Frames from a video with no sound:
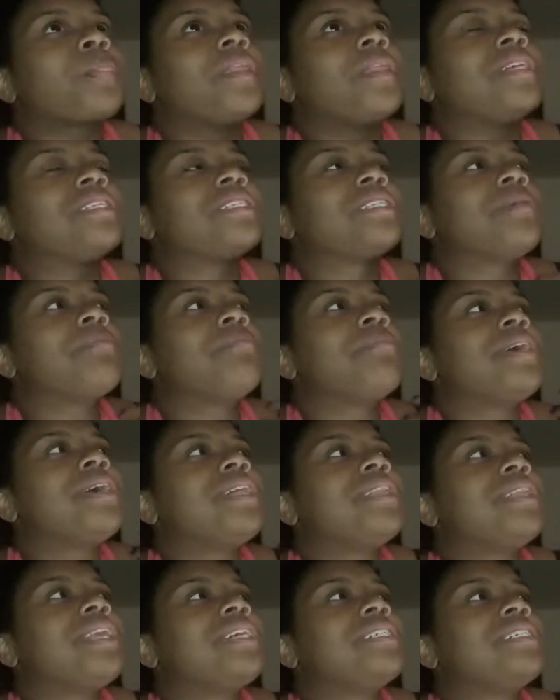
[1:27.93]
some
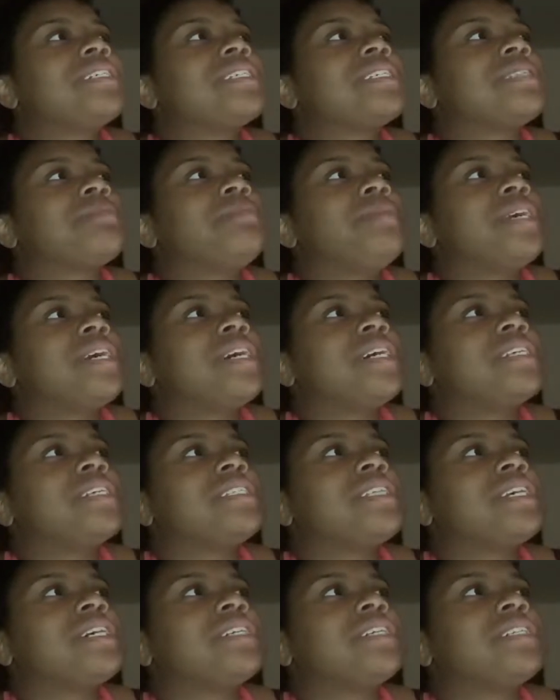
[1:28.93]
men, they just, because
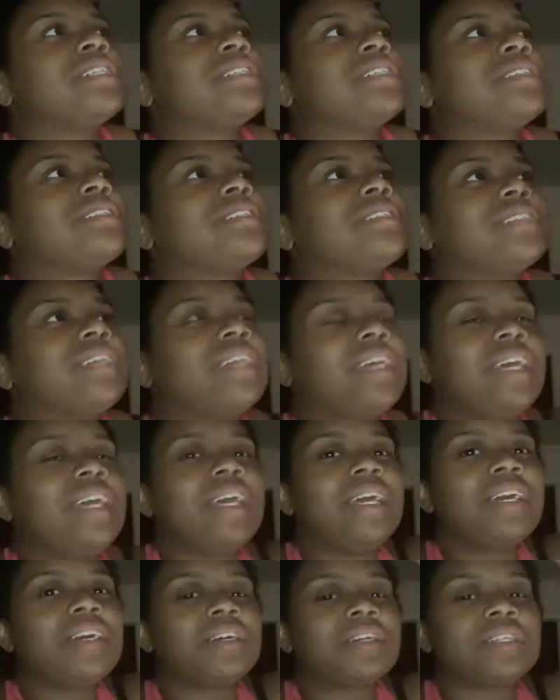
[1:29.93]
they're
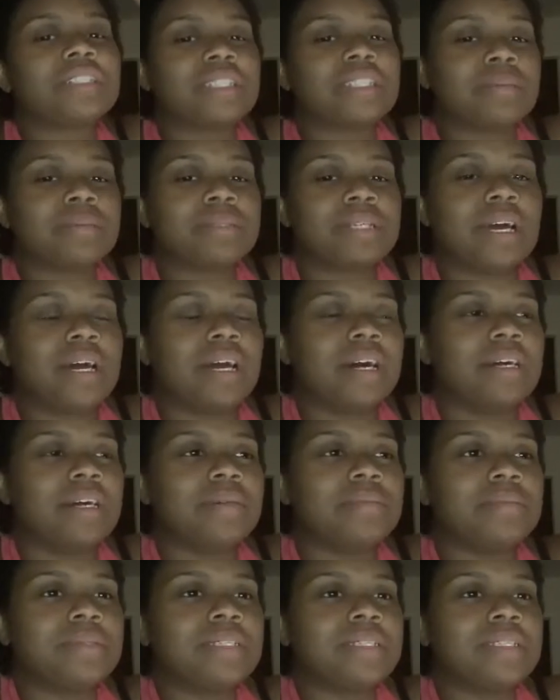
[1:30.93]
here
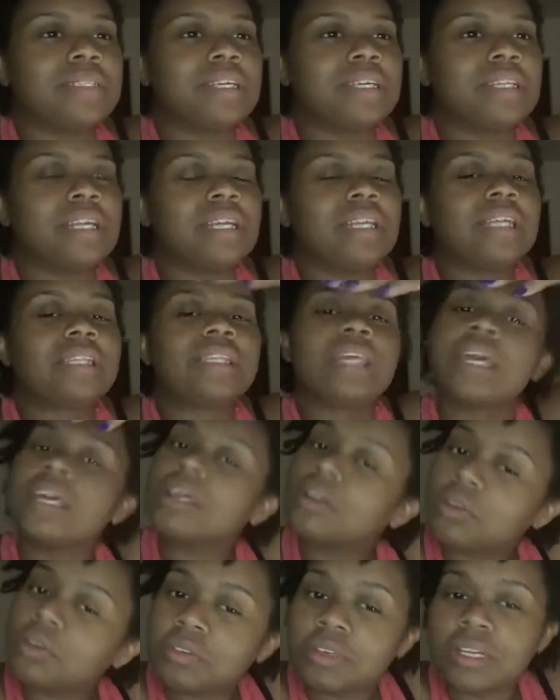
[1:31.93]
sometimes, they let that
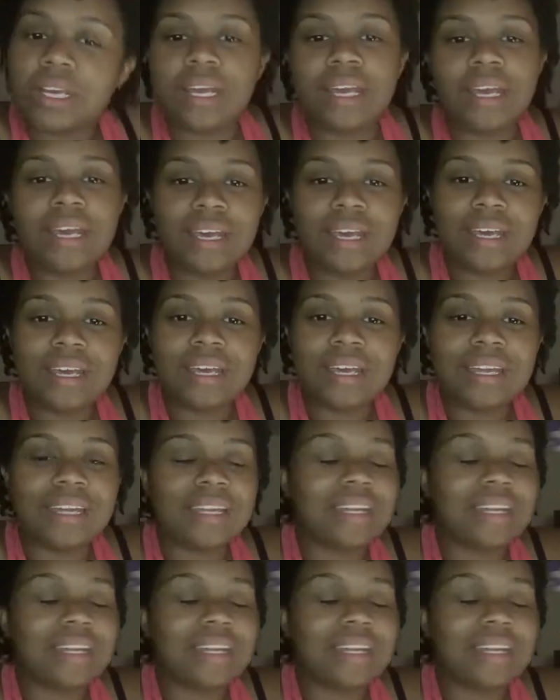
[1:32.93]
get over their head.